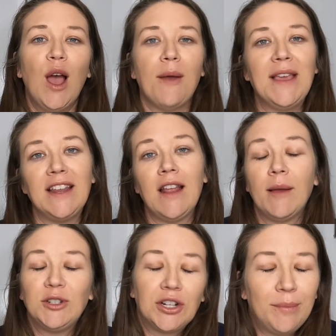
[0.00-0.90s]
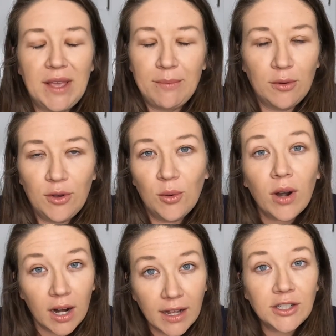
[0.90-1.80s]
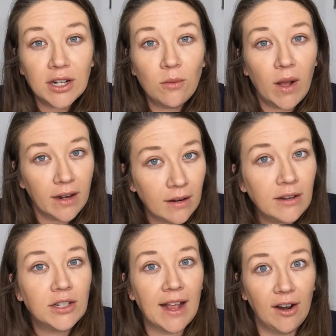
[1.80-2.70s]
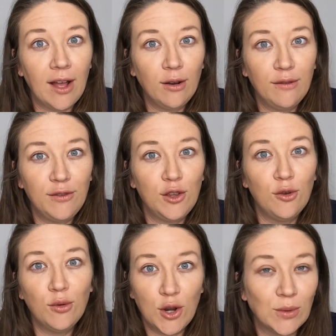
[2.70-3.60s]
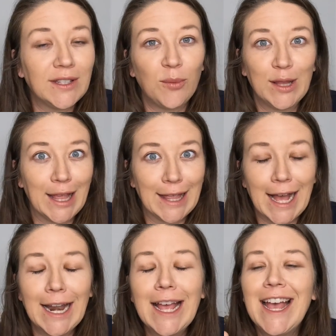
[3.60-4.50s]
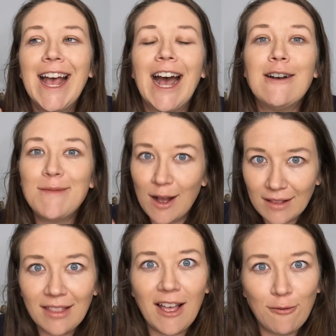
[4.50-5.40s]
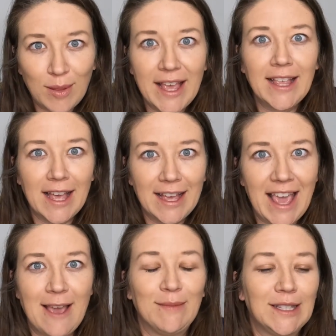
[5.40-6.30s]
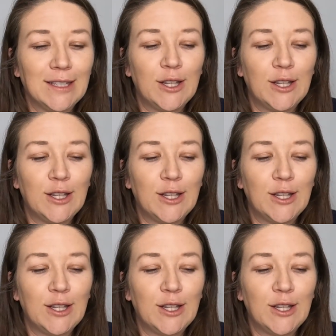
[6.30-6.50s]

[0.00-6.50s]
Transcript: I mean, I'm sure people who are 101, shout out if you know someone like that, love playing games.